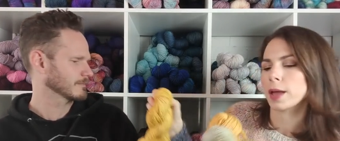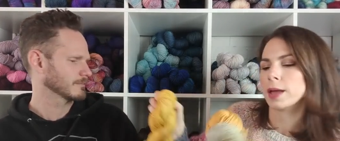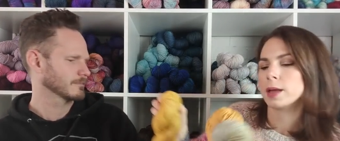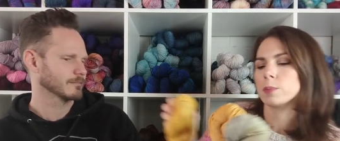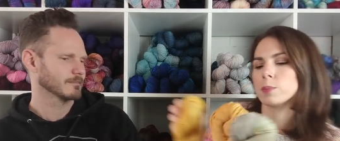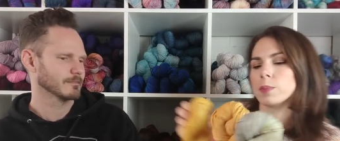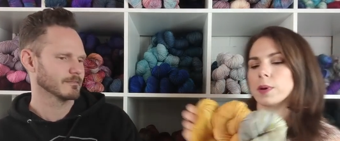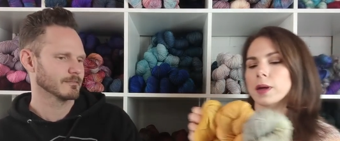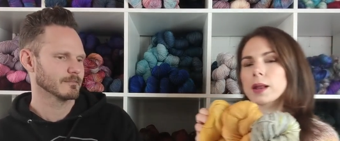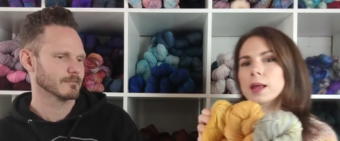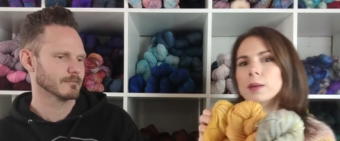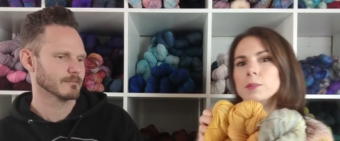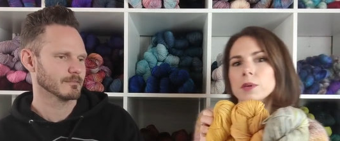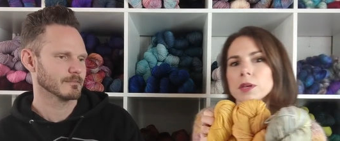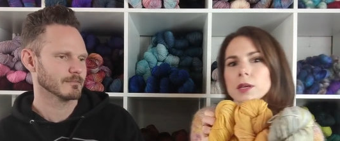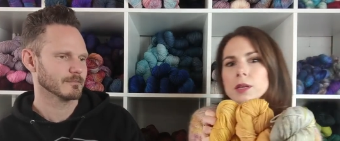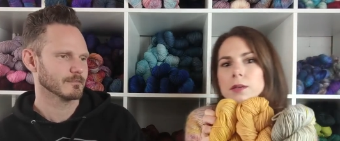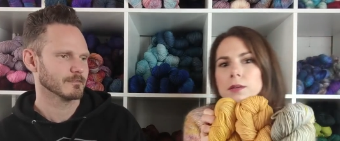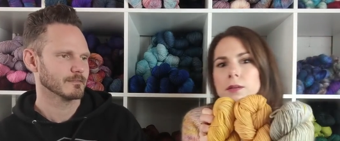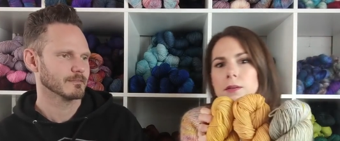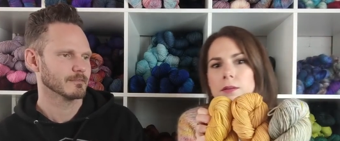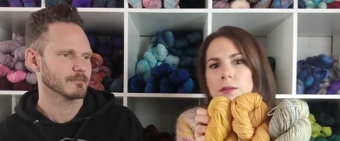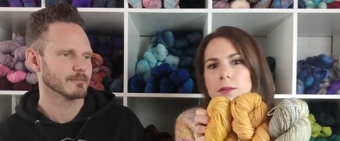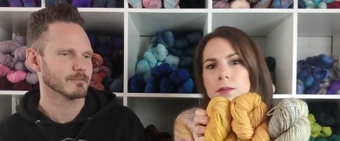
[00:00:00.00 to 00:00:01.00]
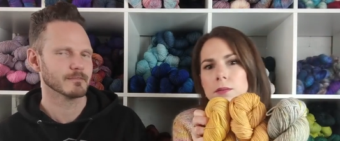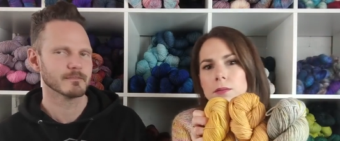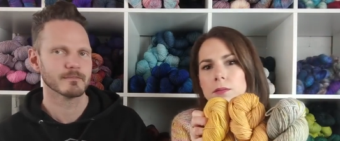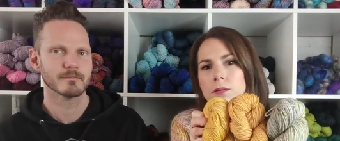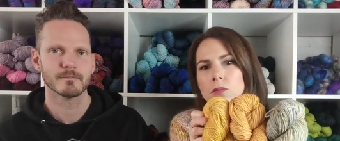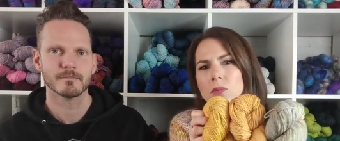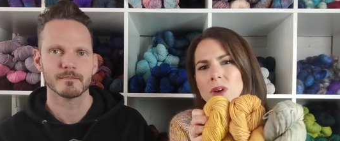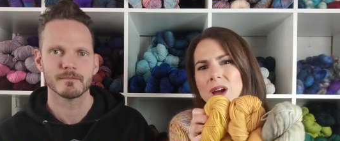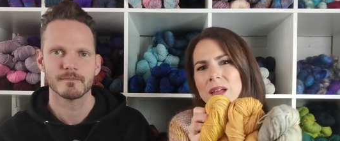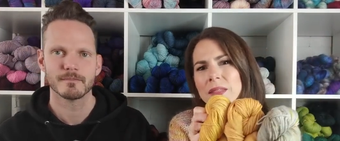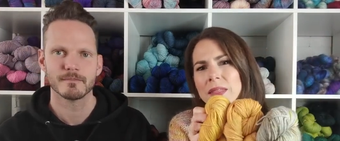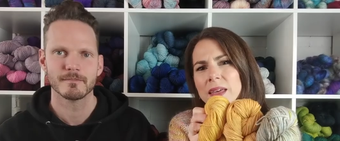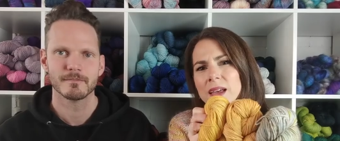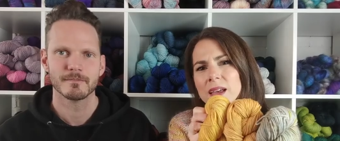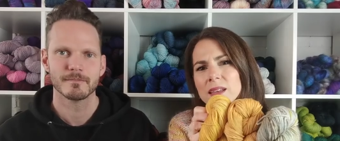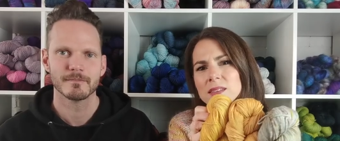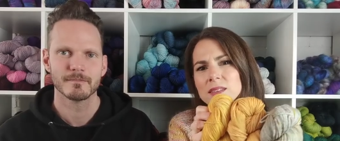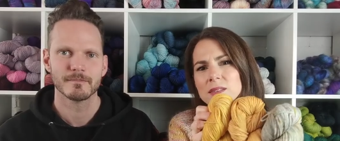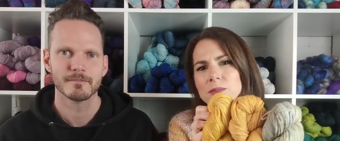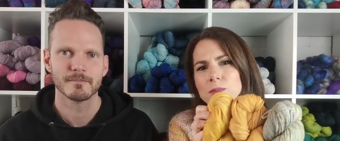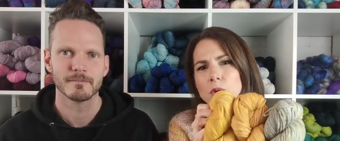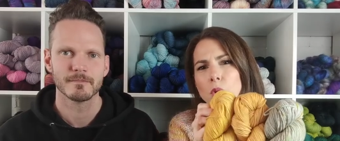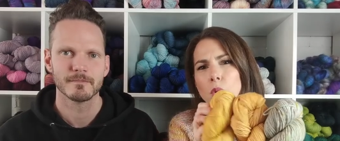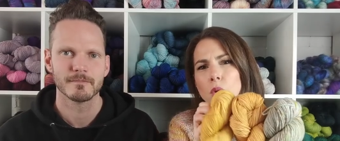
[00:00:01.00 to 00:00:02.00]
Speaker 1: way, but I mean, well, I
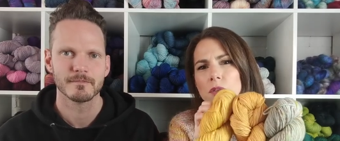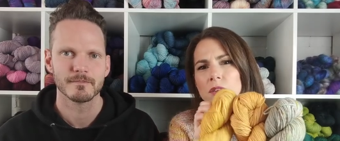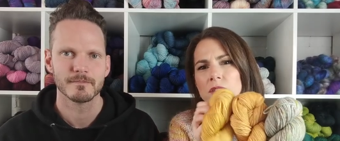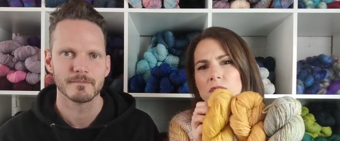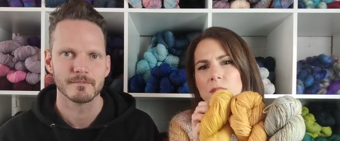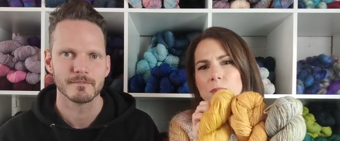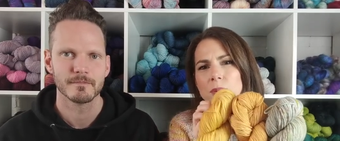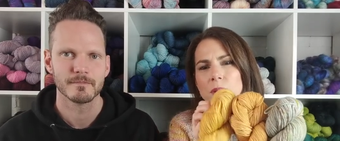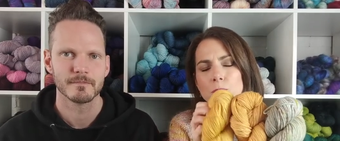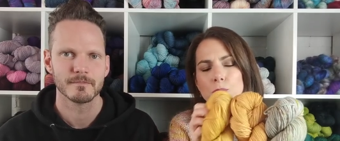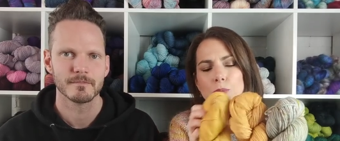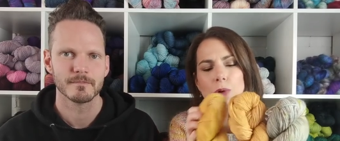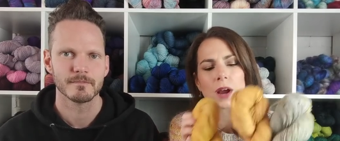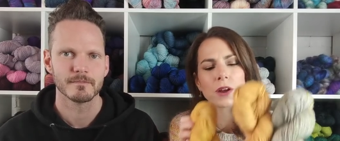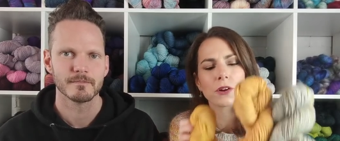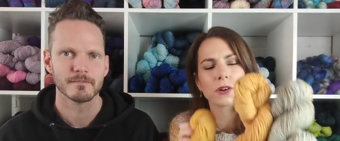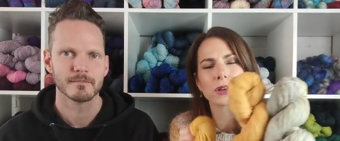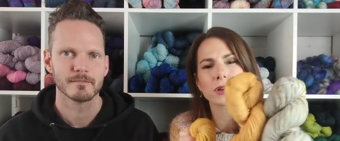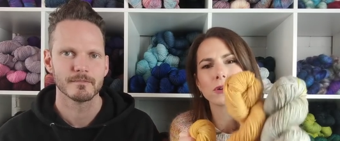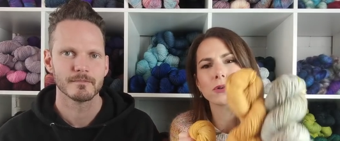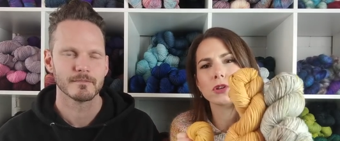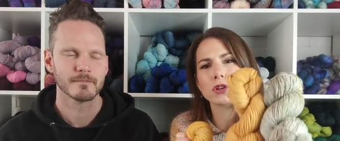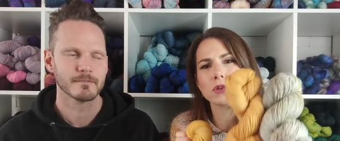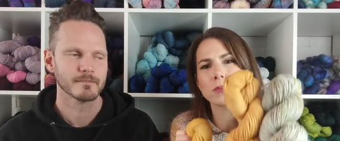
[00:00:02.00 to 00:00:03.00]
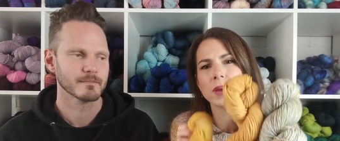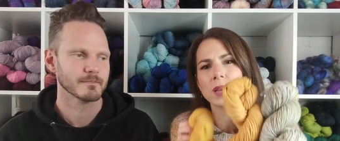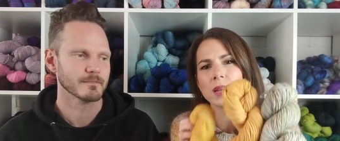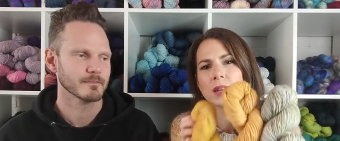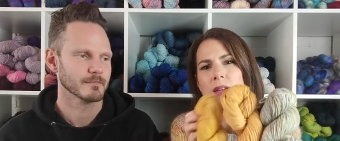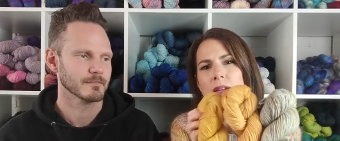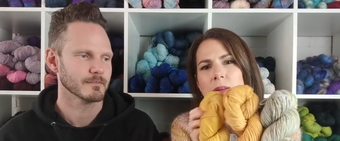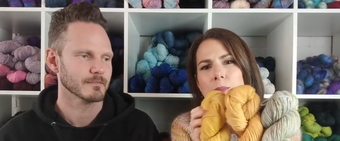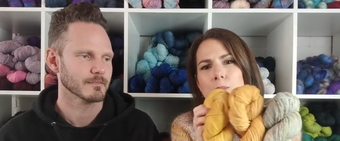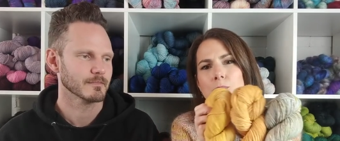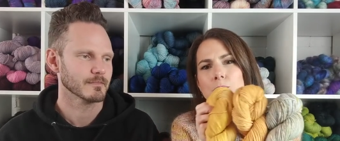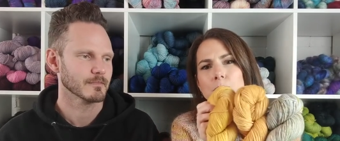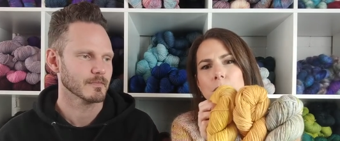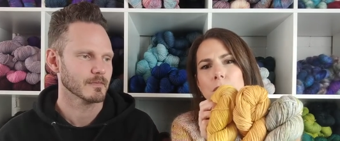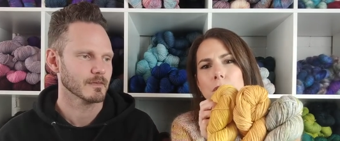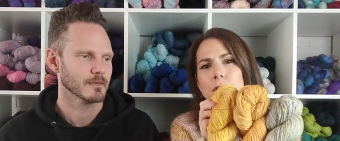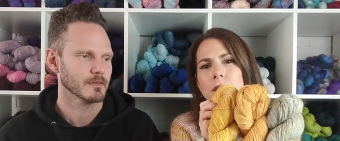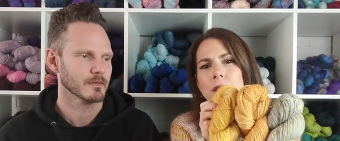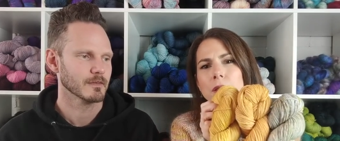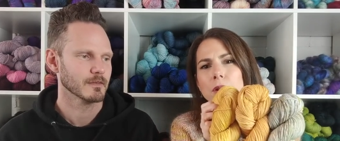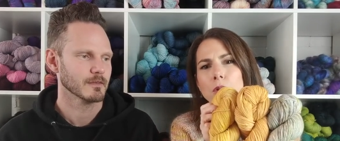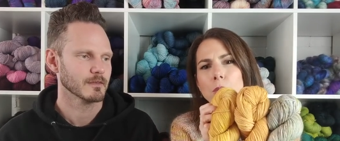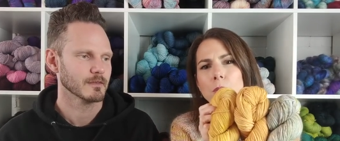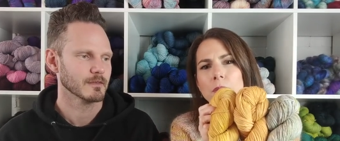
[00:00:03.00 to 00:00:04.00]
guess gold is a bit brighter. You you made it a
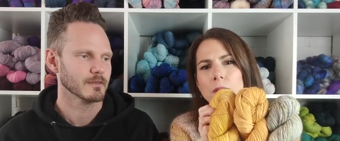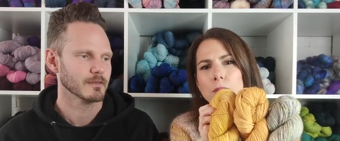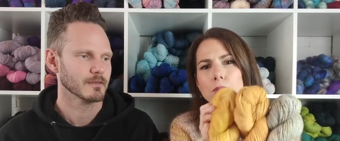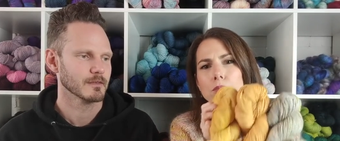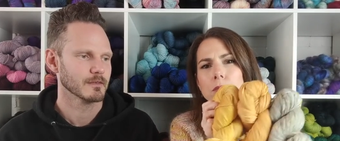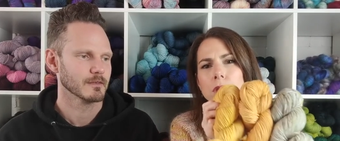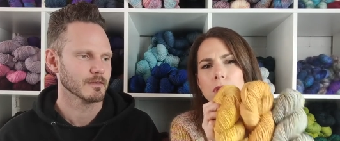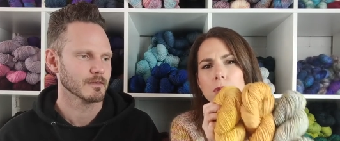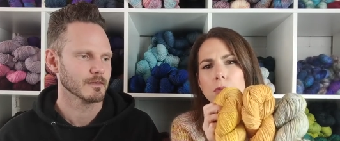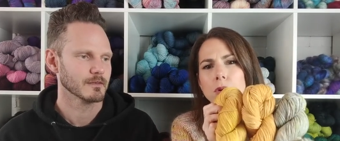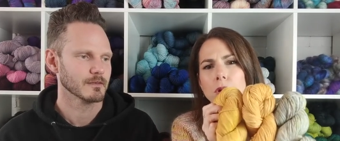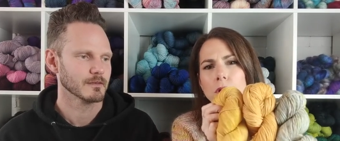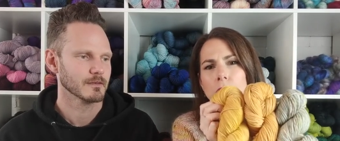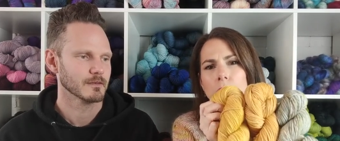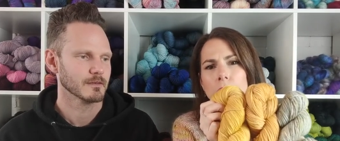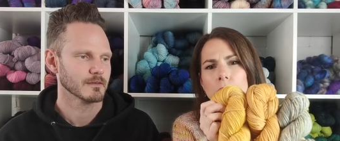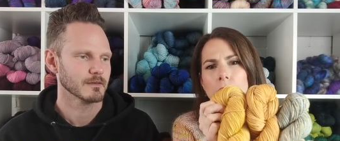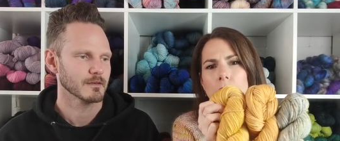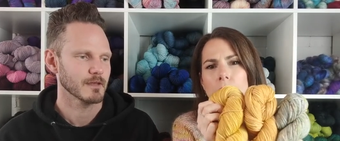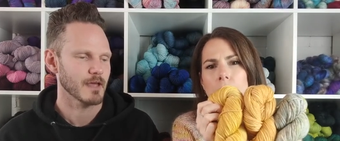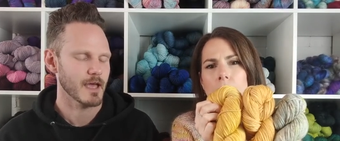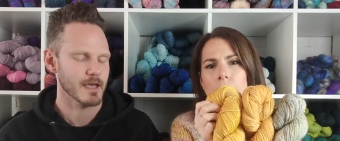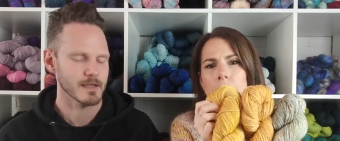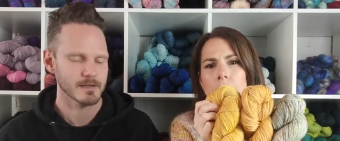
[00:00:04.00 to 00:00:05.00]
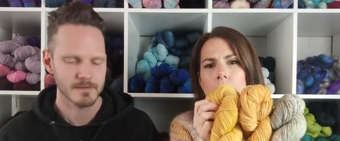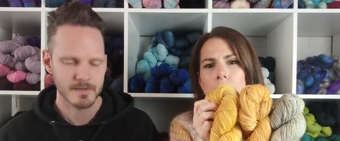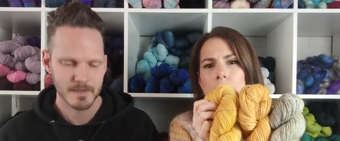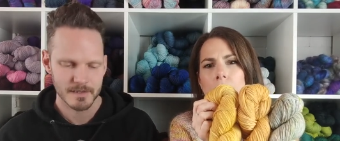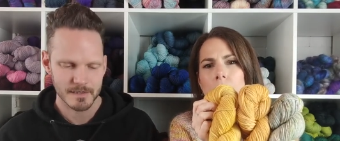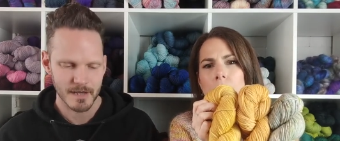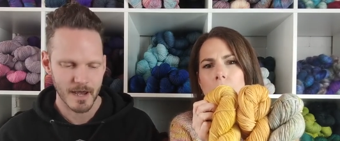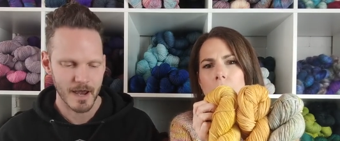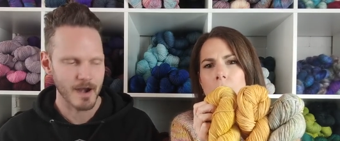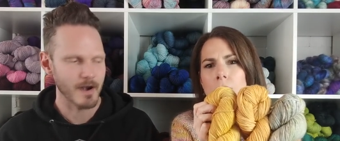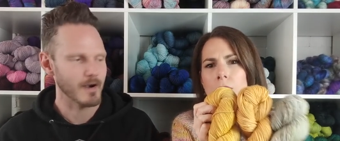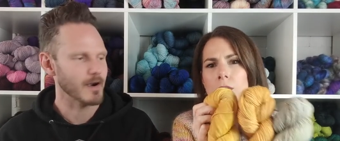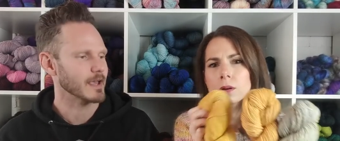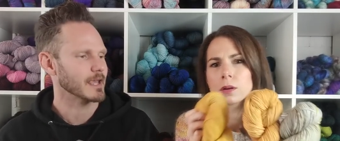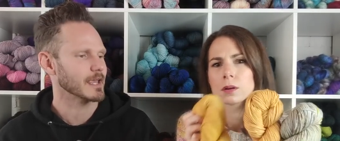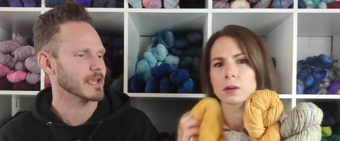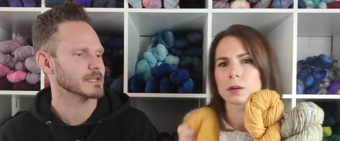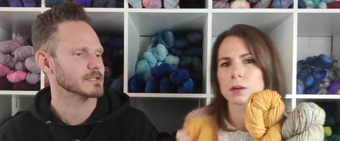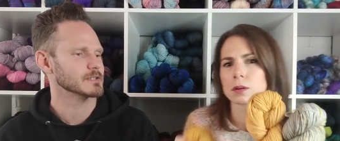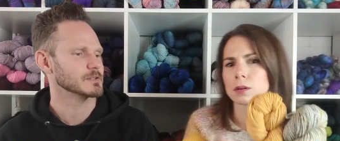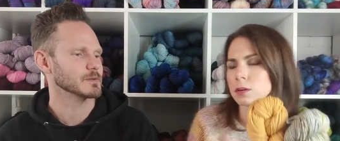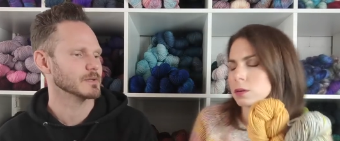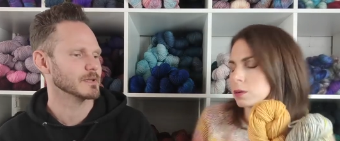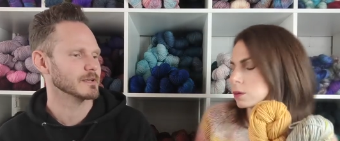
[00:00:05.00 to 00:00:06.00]
little bit muter.
Speaker 2: As the dyer, I
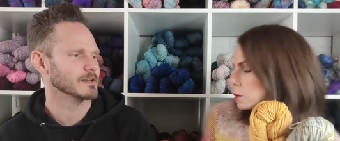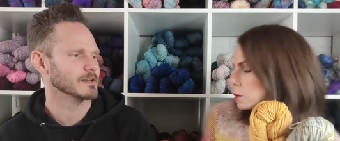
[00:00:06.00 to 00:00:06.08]
get to